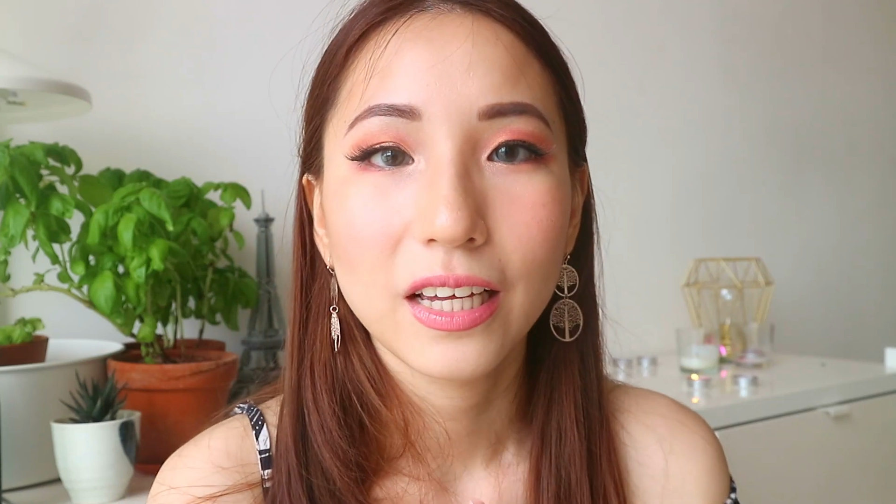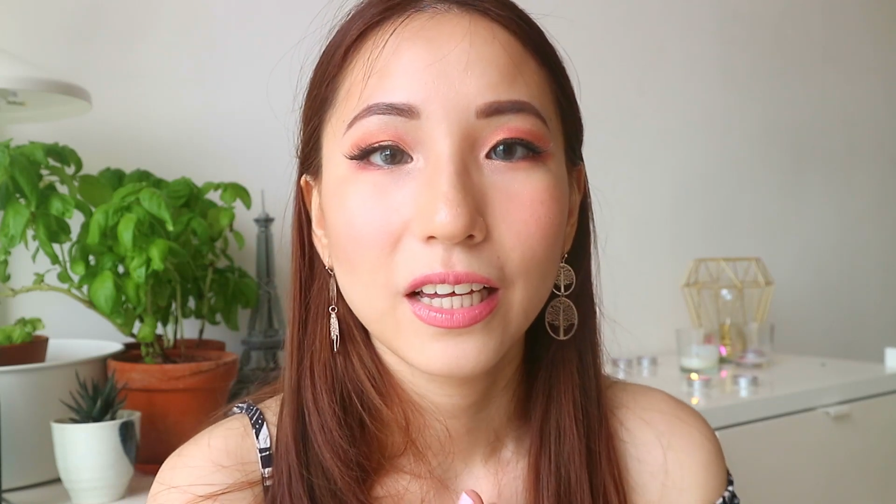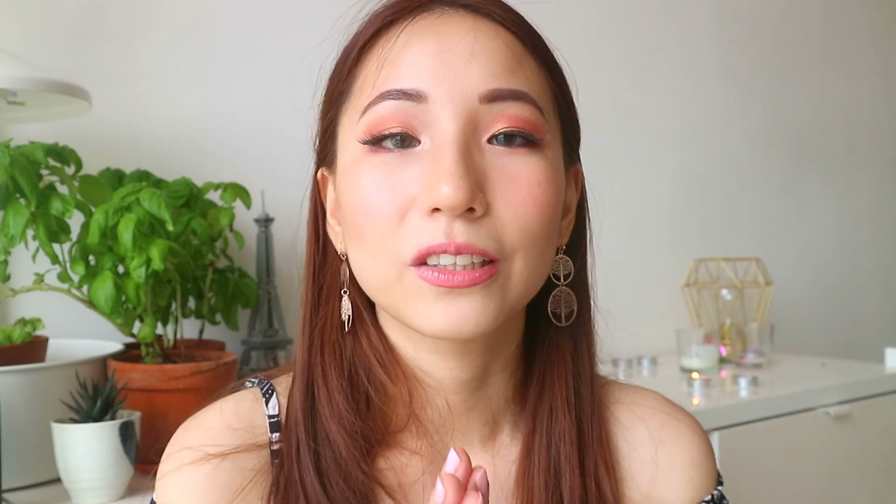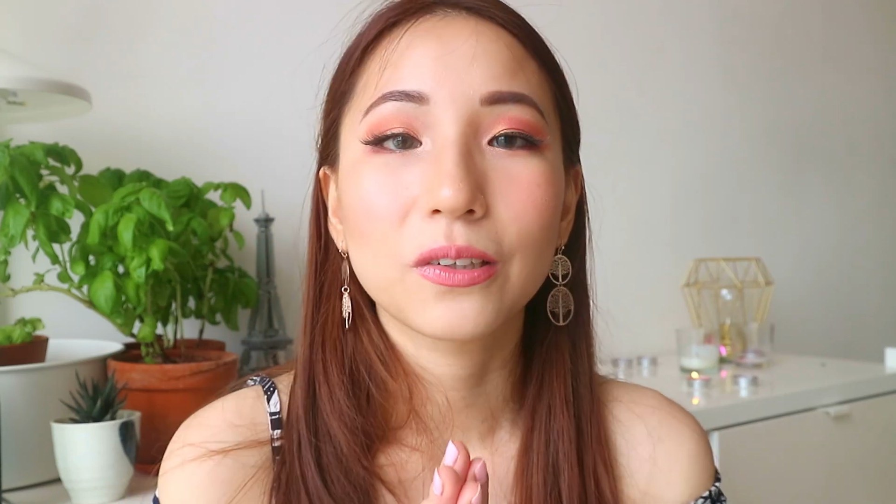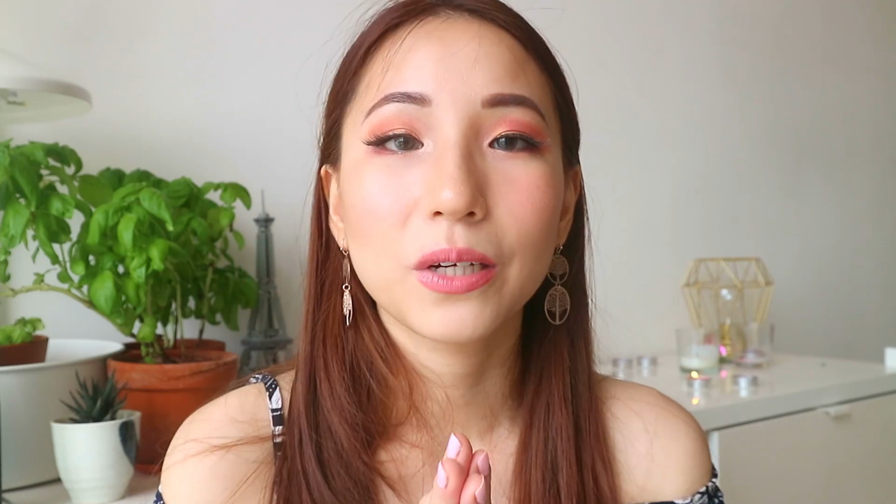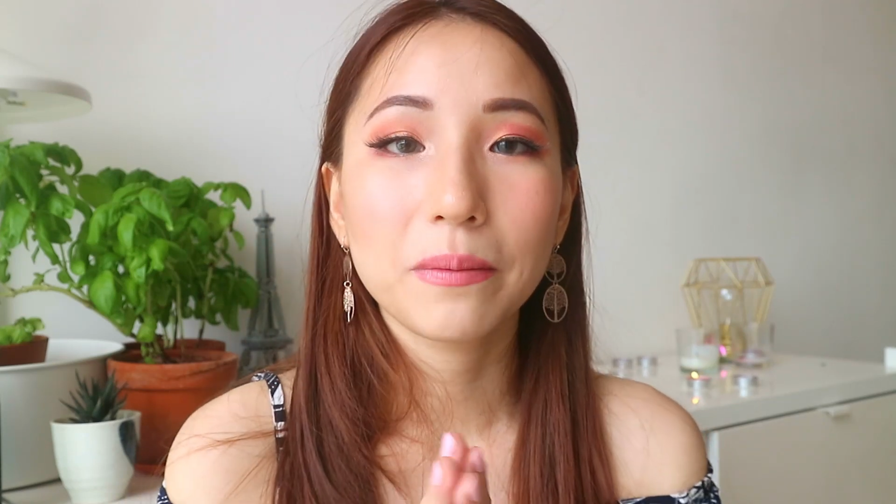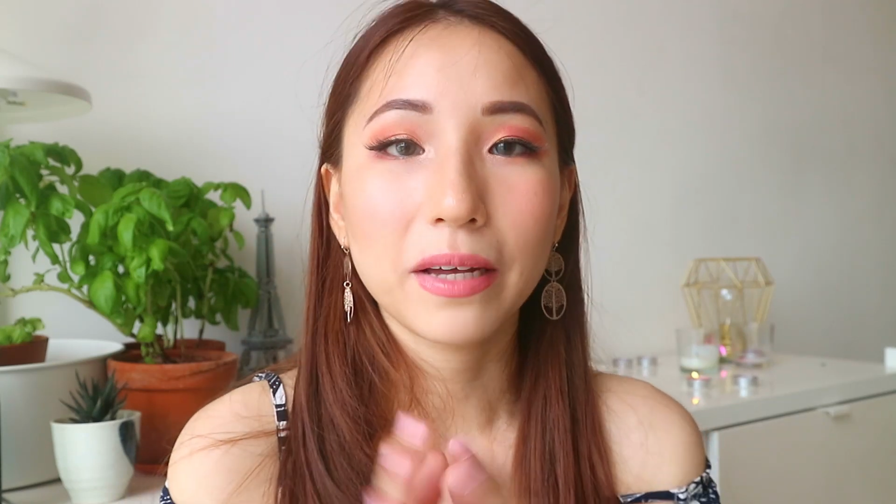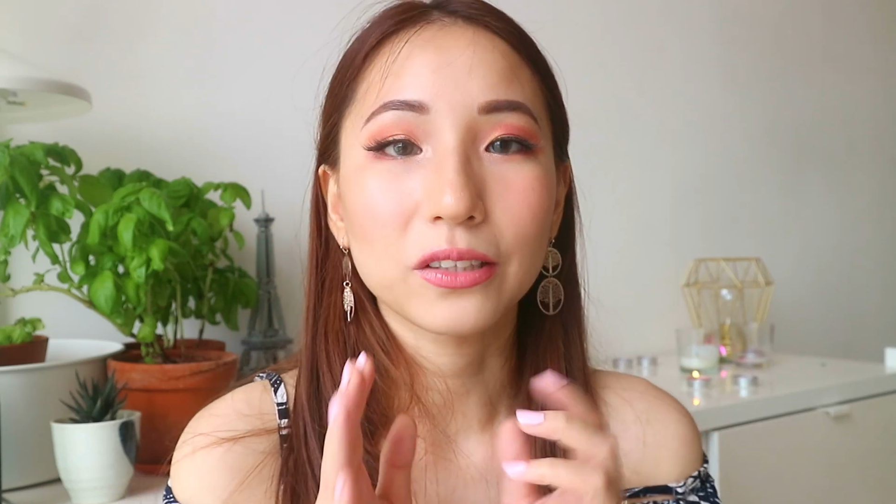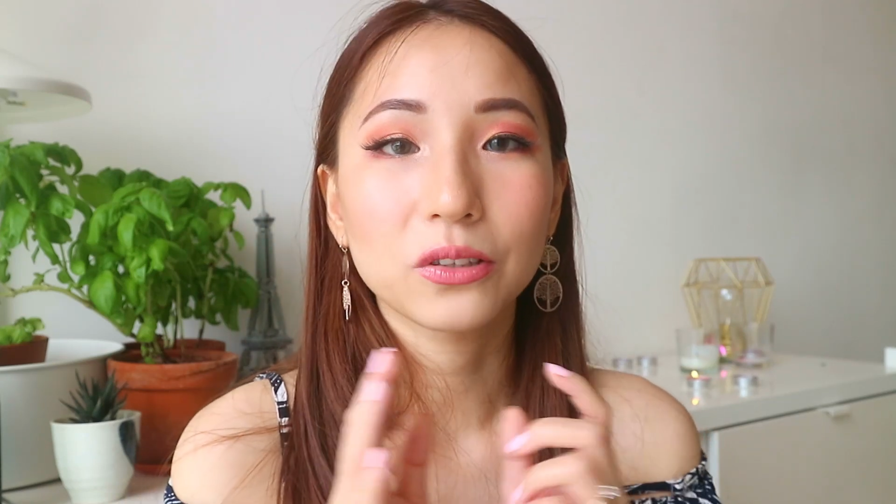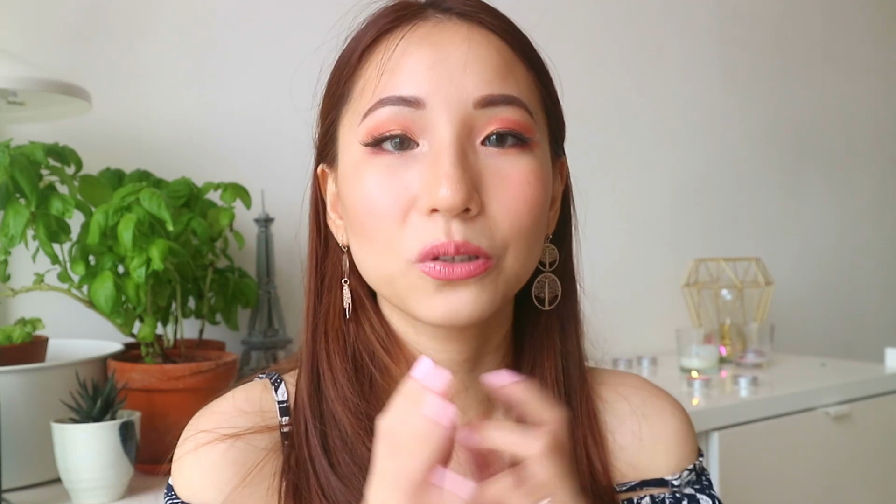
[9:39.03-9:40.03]
This cream
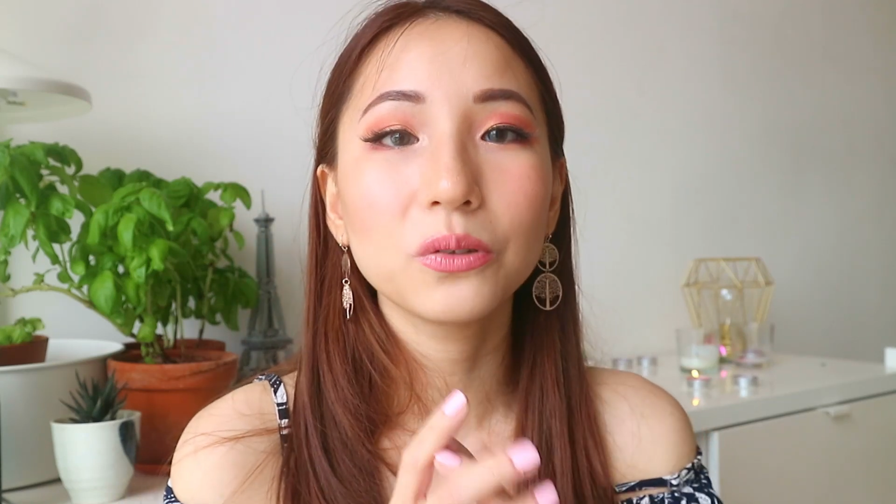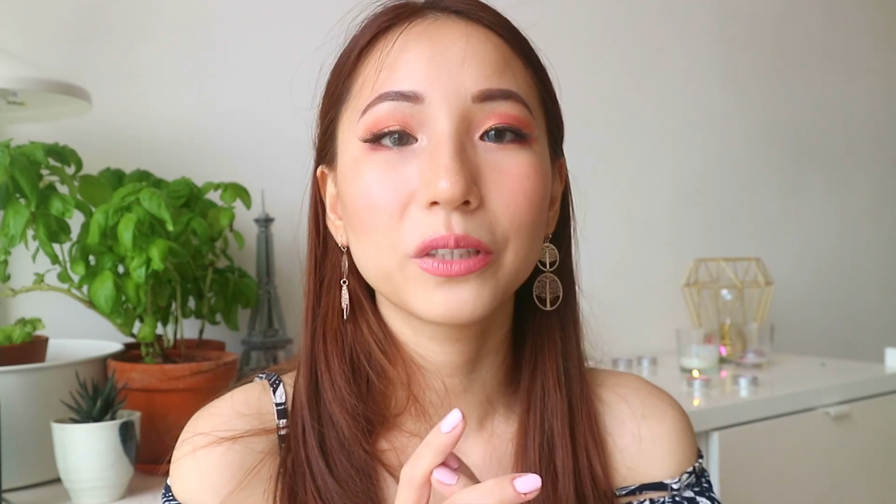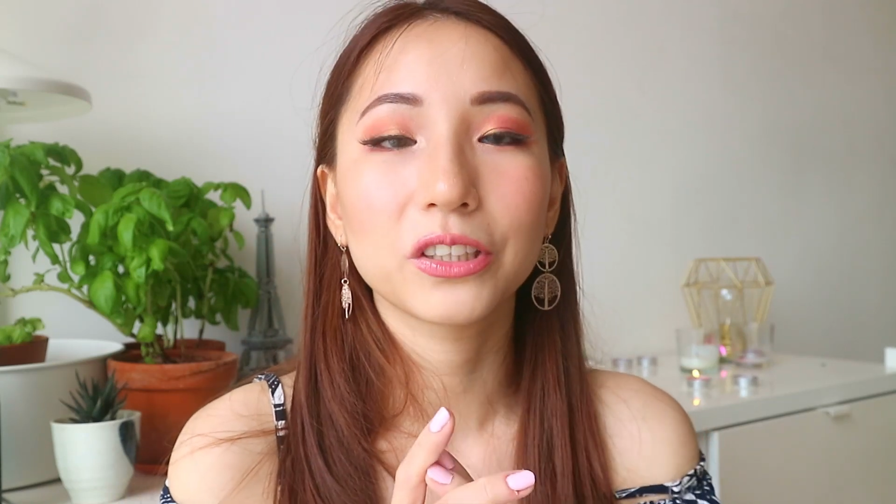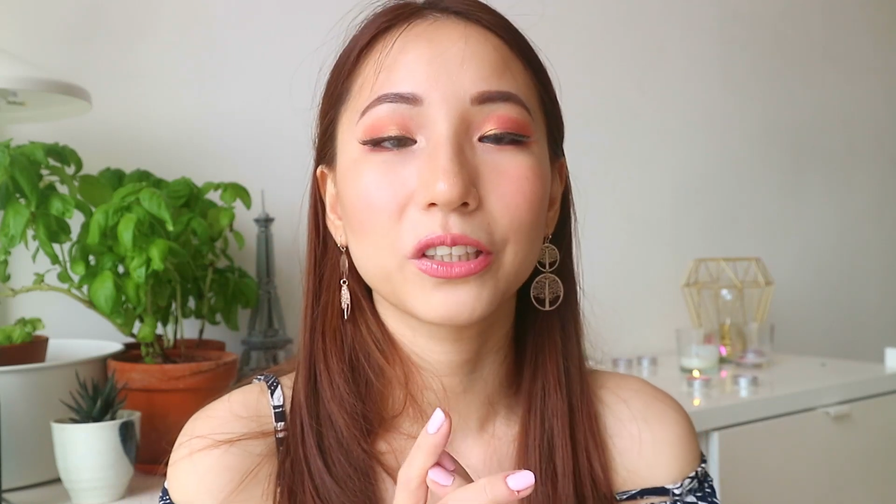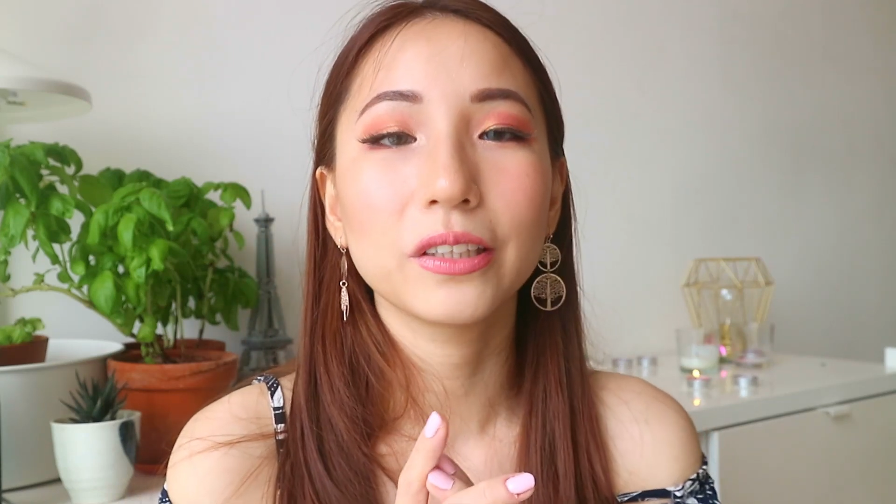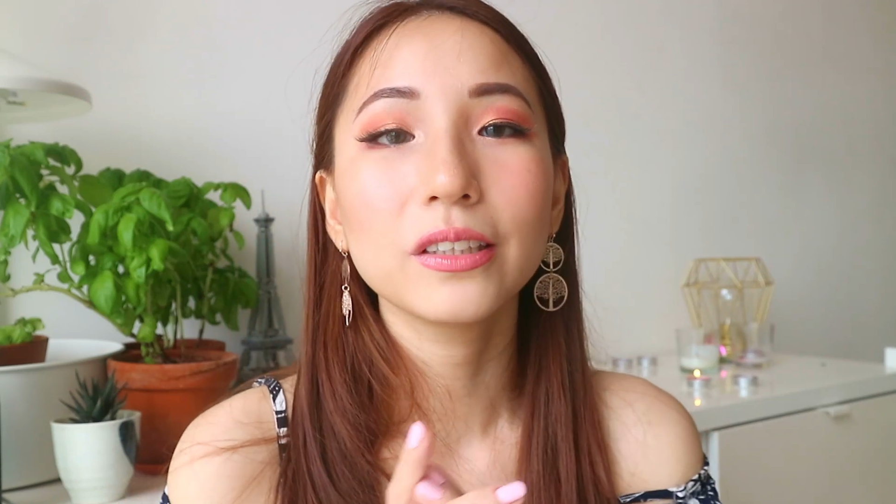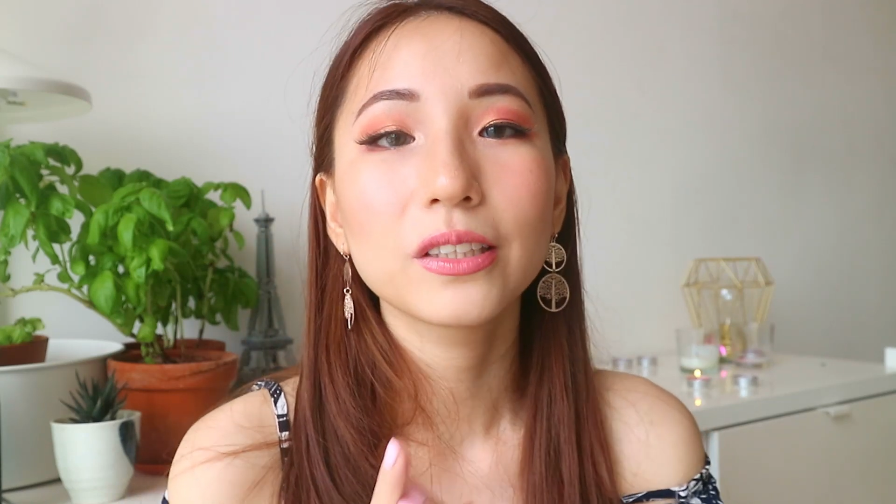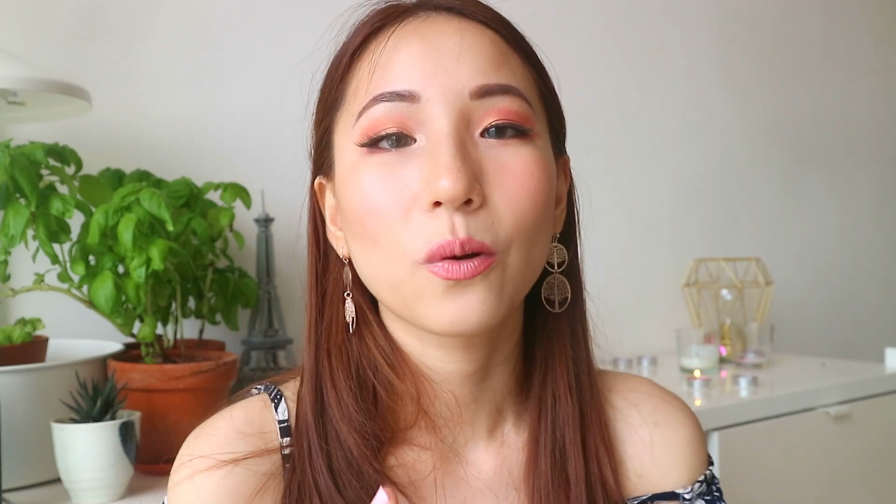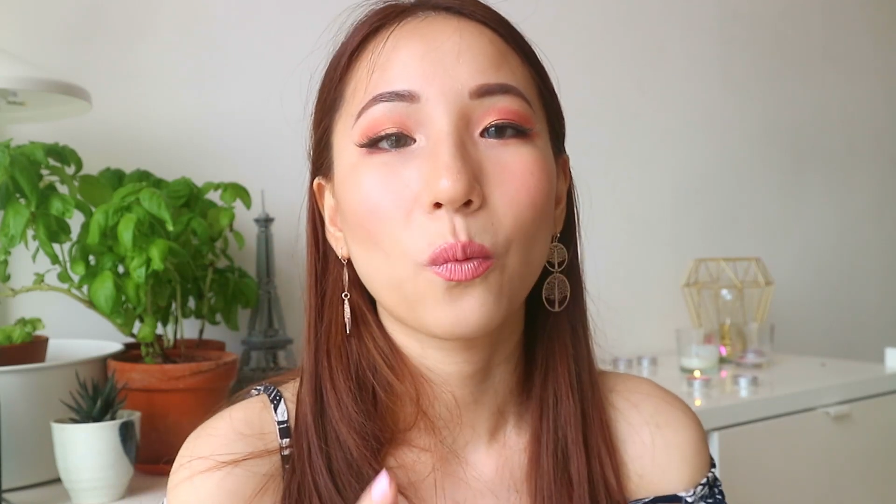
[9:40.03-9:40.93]
has 2 versions,